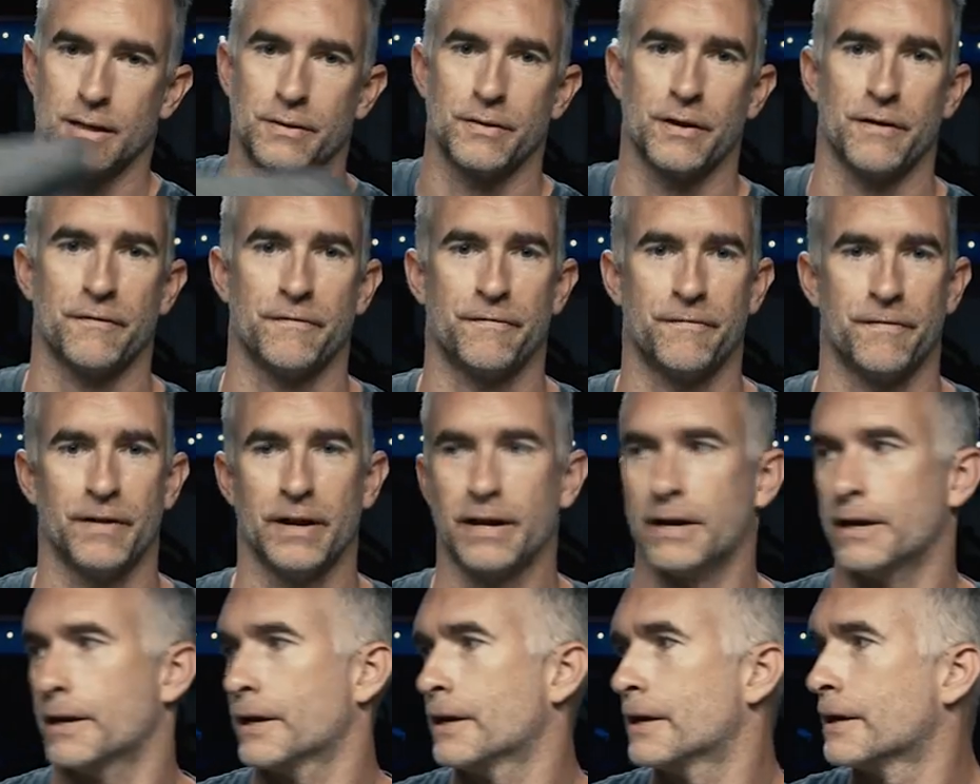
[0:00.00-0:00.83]
that
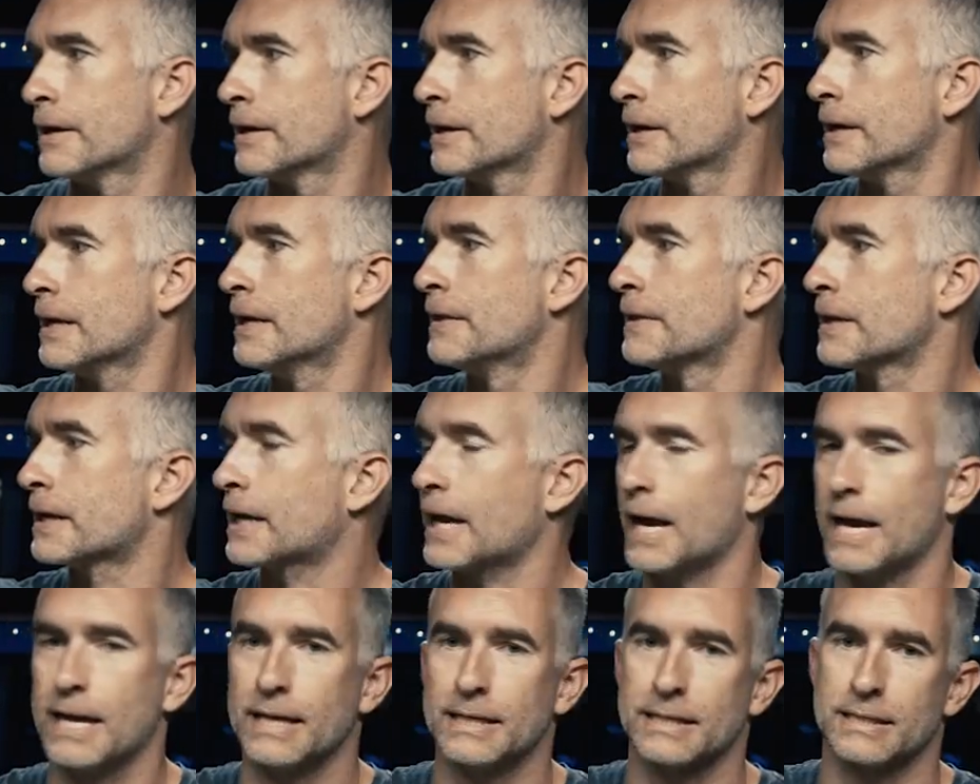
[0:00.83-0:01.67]
fit in the
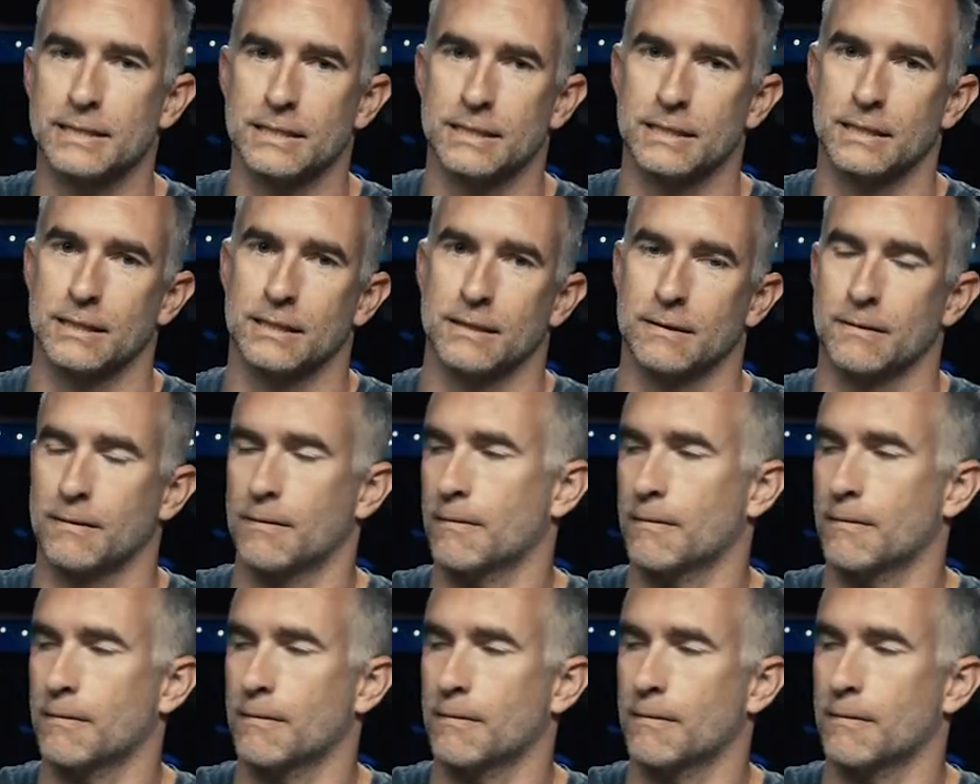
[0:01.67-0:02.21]
case